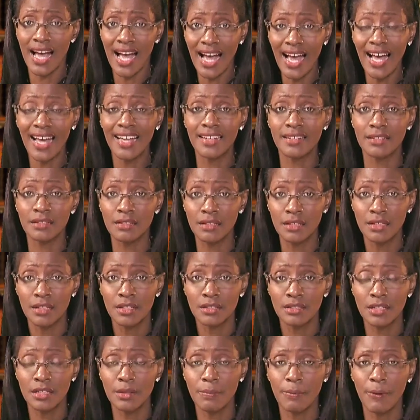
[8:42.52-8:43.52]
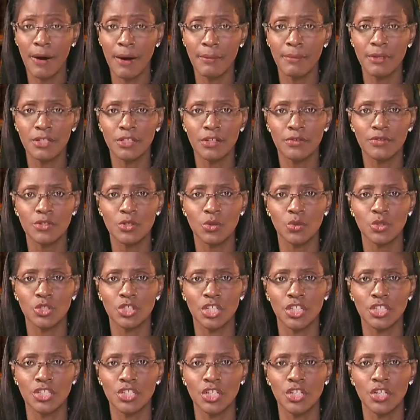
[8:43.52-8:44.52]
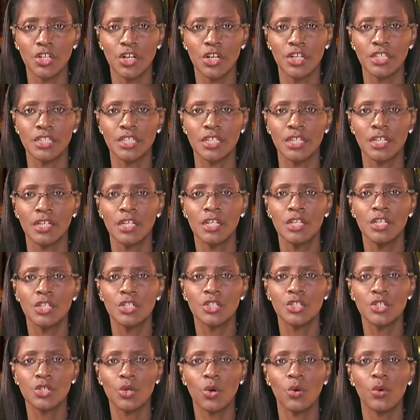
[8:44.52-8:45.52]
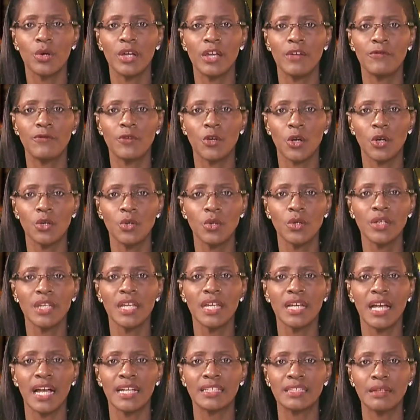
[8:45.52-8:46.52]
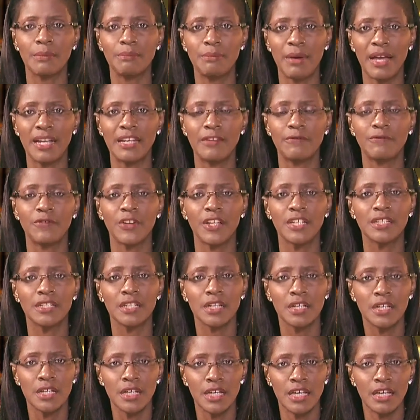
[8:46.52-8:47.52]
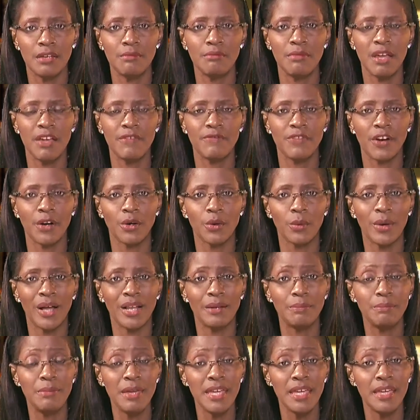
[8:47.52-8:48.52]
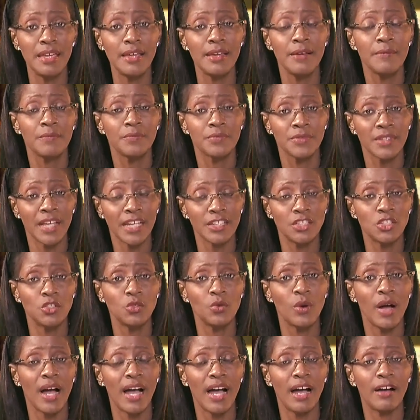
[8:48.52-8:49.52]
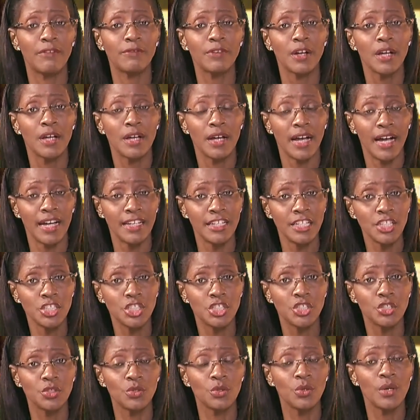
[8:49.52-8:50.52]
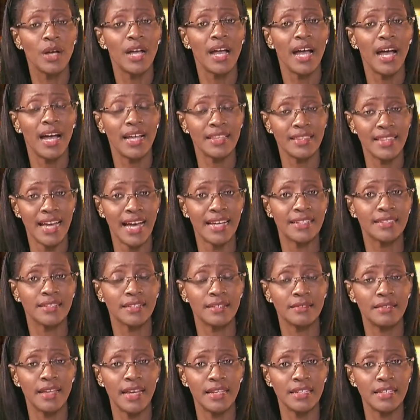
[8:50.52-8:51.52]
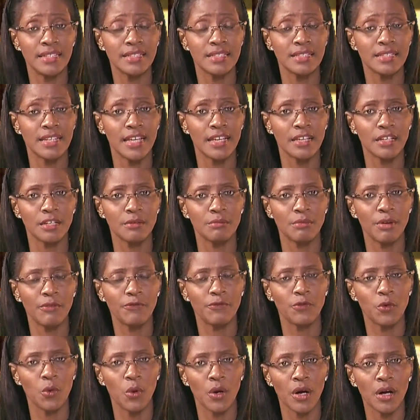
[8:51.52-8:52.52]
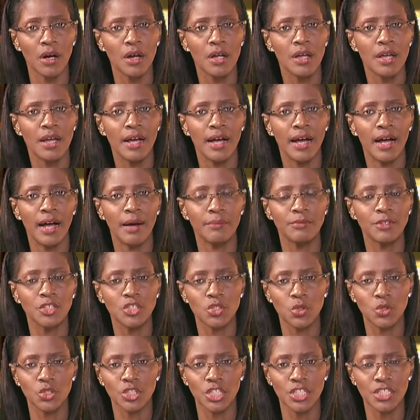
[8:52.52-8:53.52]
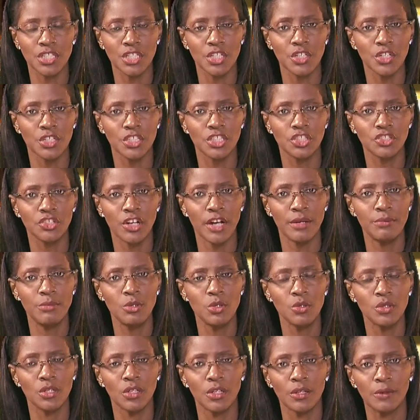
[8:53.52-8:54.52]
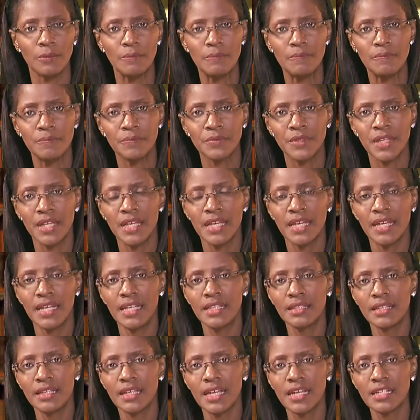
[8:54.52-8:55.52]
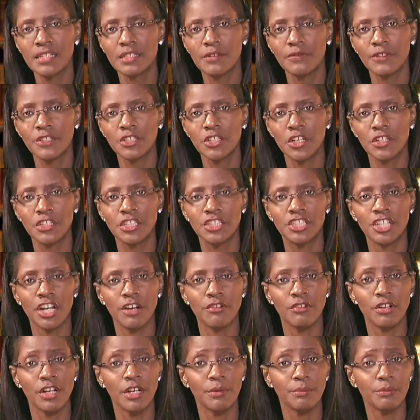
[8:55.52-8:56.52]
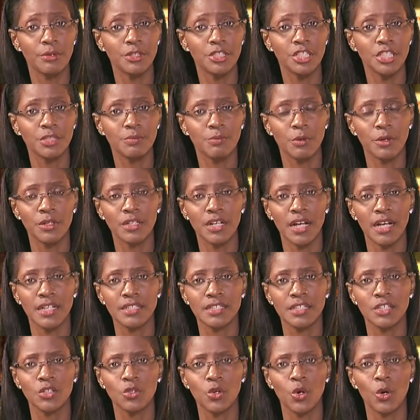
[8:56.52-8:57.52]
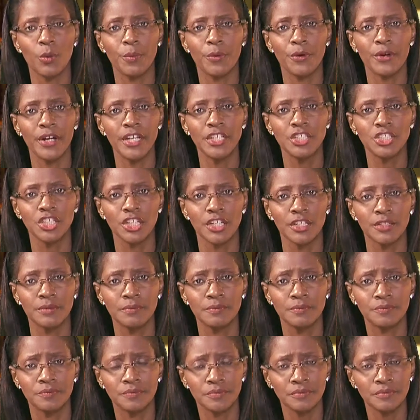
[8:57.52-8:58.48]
and the Department of Social Security. So if you're looking at a benefit, it may very well be that you have an issue that then is taken before the Social Security Tribunal. In the case of Attorney General and British Broadcasting Corporation,